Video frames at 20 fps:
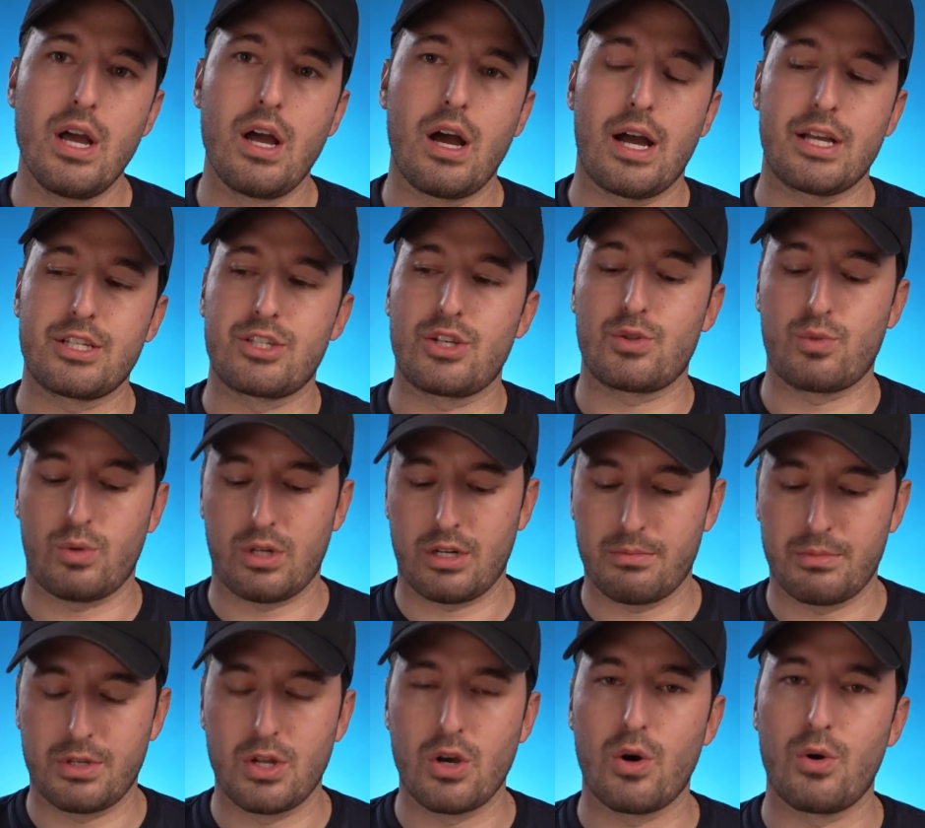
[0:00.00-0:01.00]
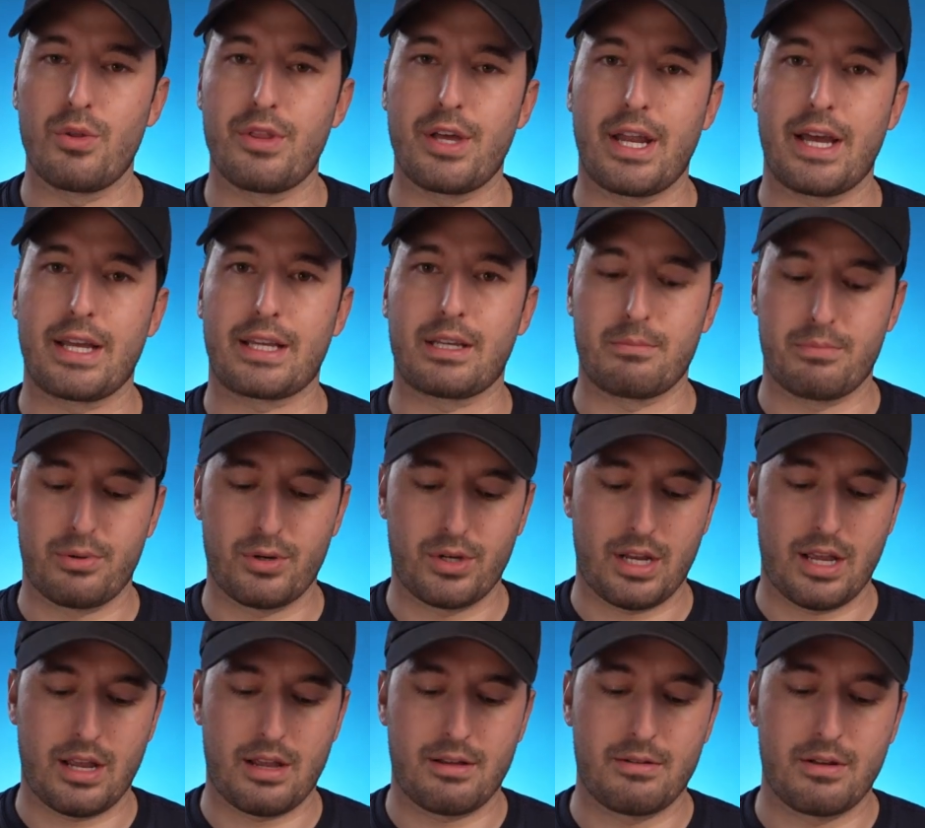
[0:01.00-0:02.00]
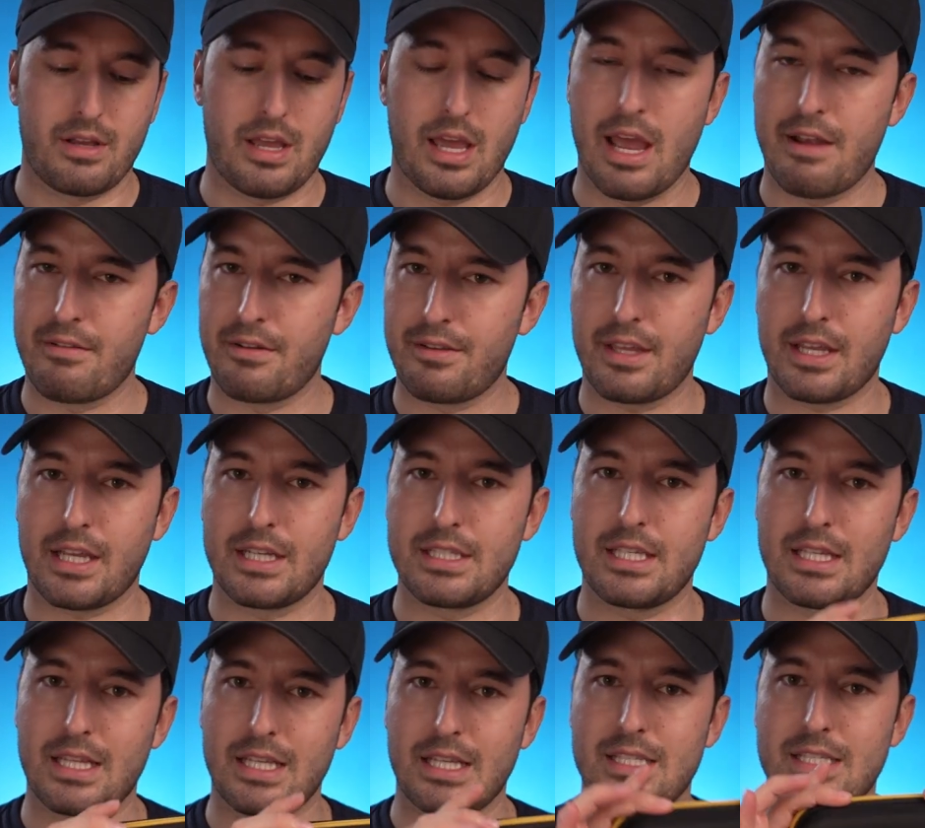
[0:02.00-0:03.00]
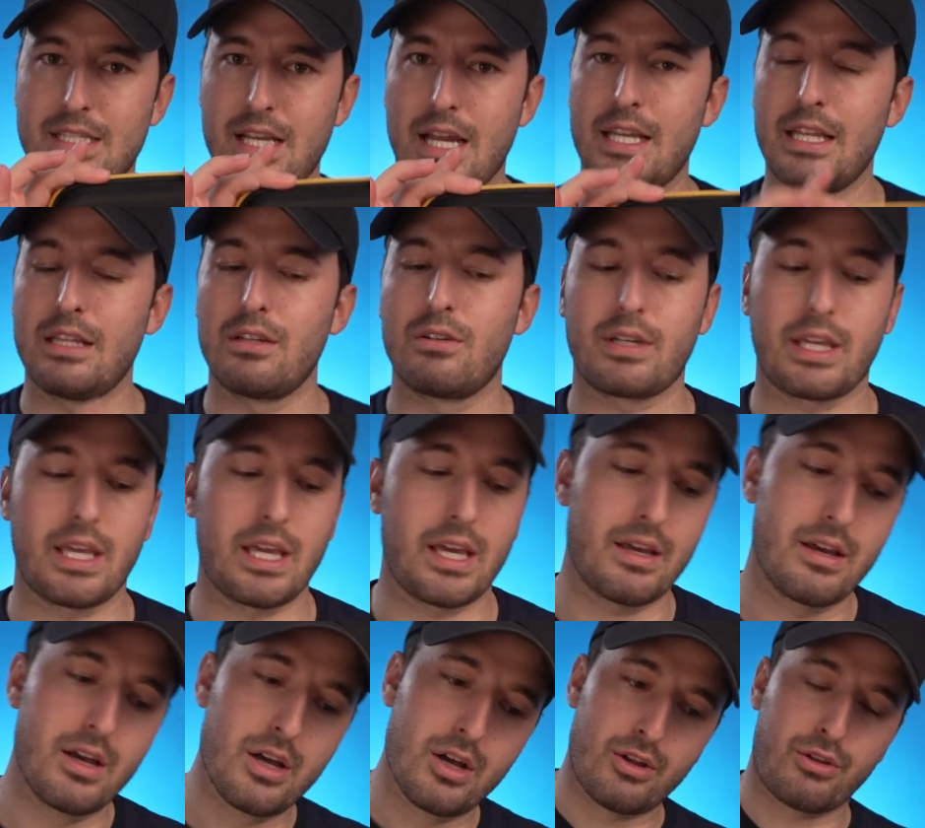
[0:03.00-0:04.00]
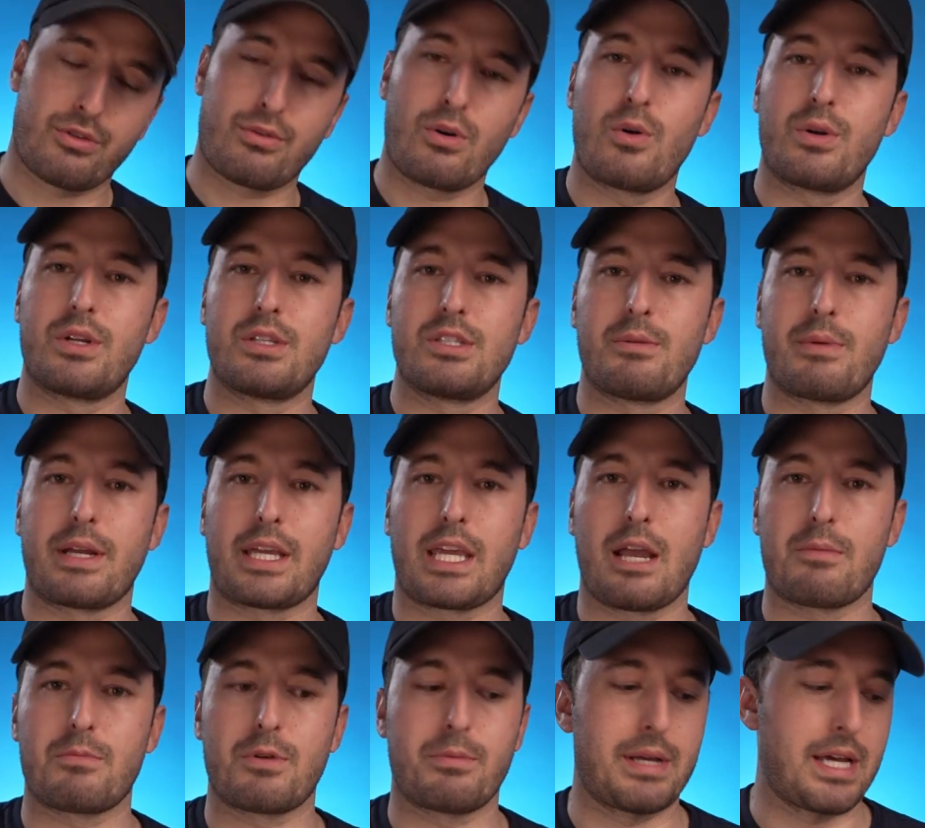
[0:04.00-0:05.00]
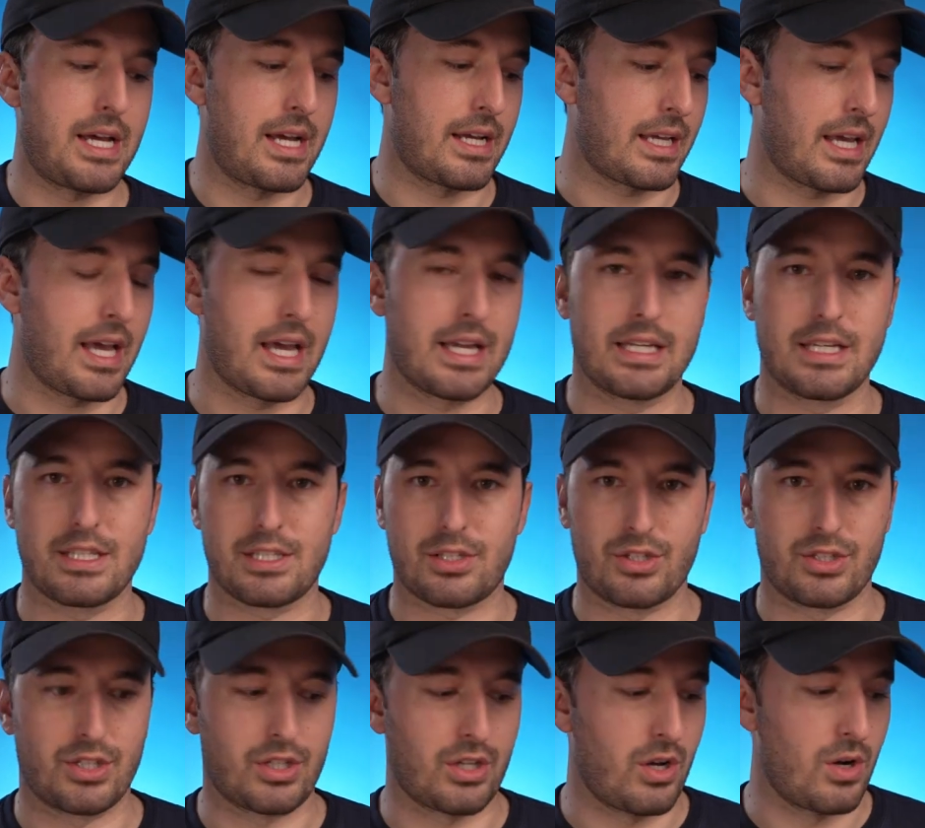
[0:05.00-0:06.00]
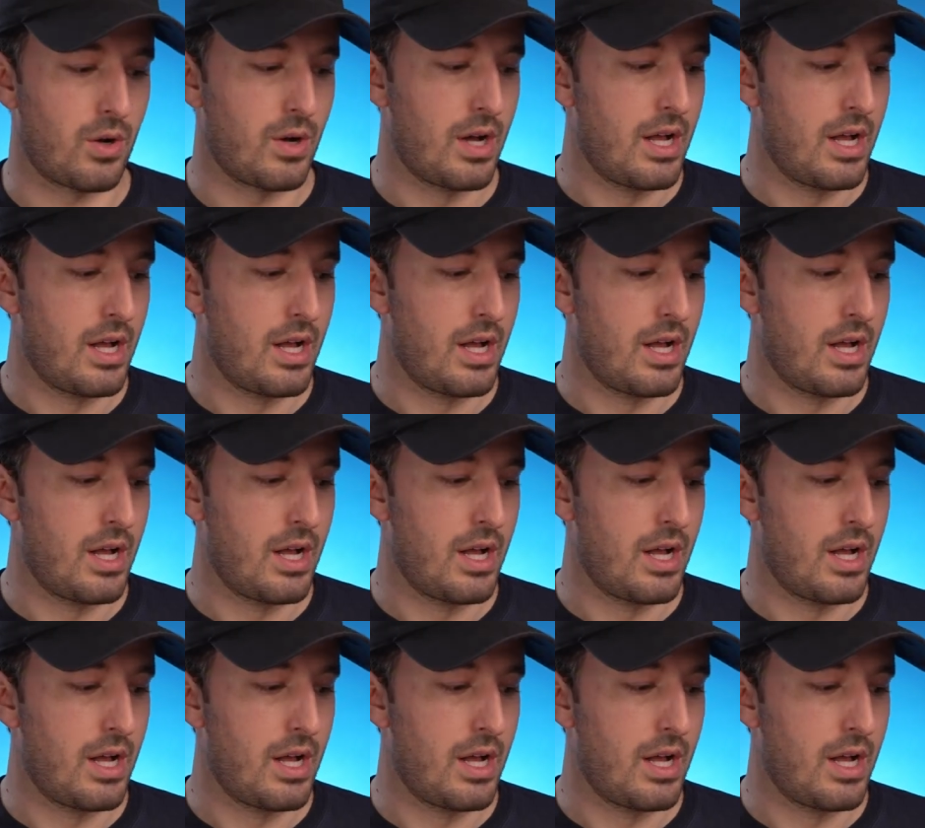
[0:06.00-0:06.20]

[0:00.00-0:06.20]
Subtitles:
I just wanna know that I can put everything into this tiny little kit, throw it into my camera bag, and it's good to go.